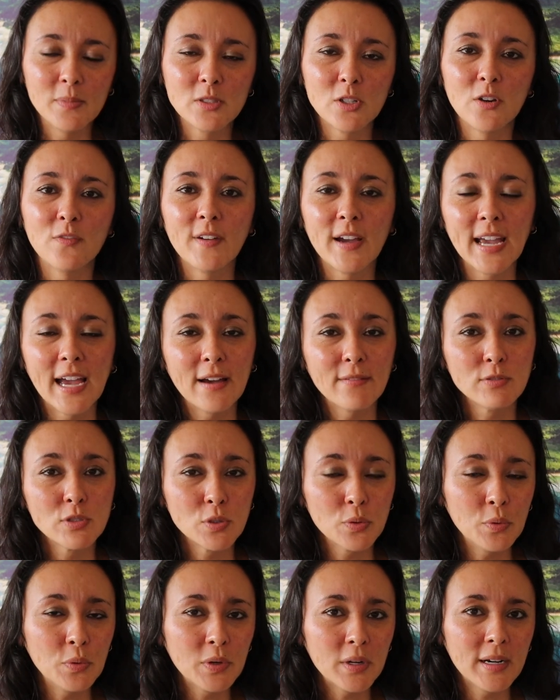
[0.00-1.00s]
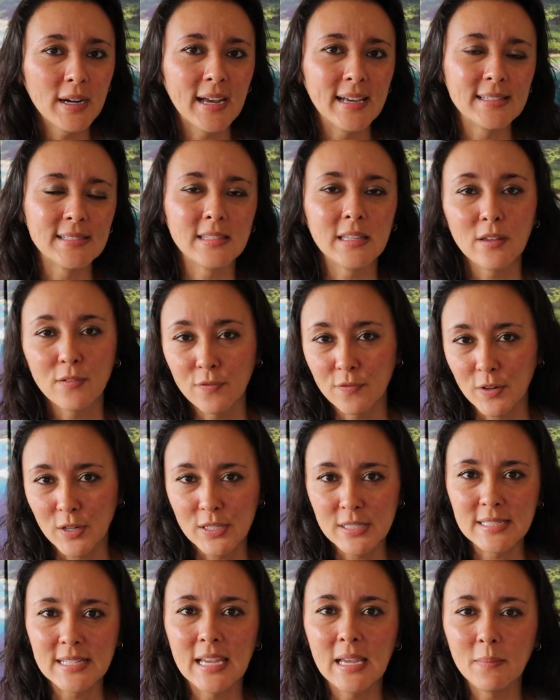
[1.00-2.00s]
So if I have tour as the
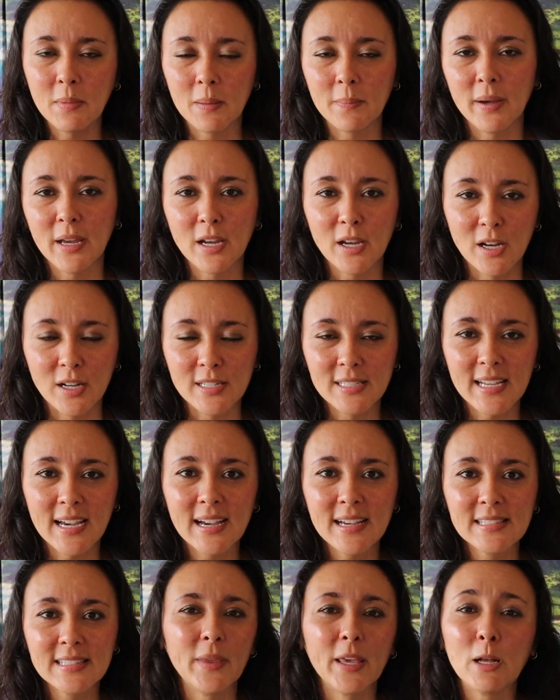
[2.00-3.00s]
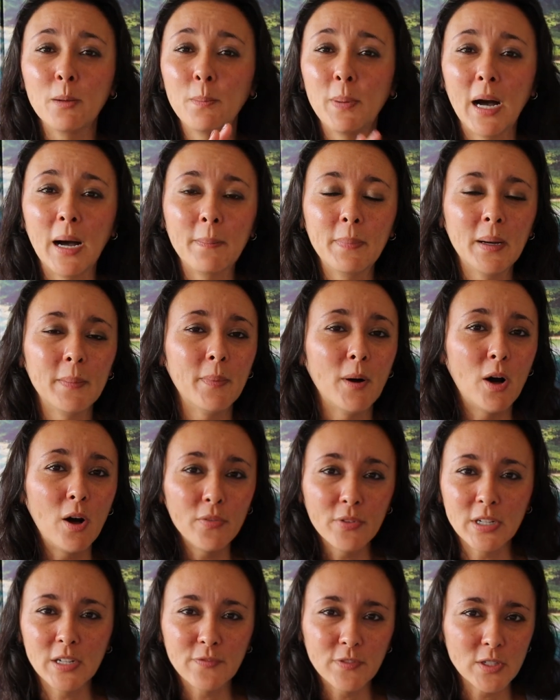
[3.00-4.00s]
first name in my contacts, it'll pop up all
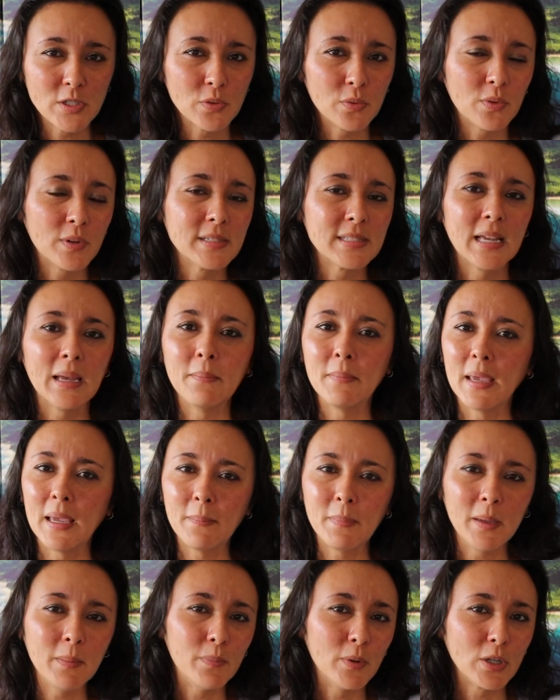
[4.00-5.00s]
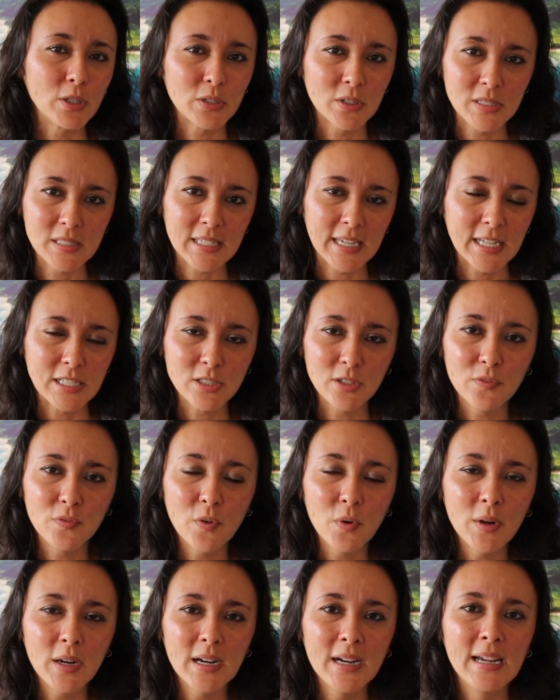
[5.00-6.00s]
the different tours I may be booked or scheduled
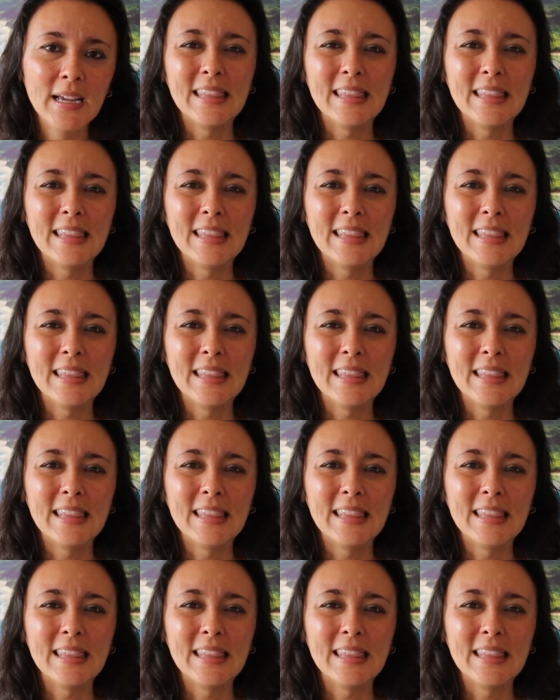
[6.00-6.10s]
for.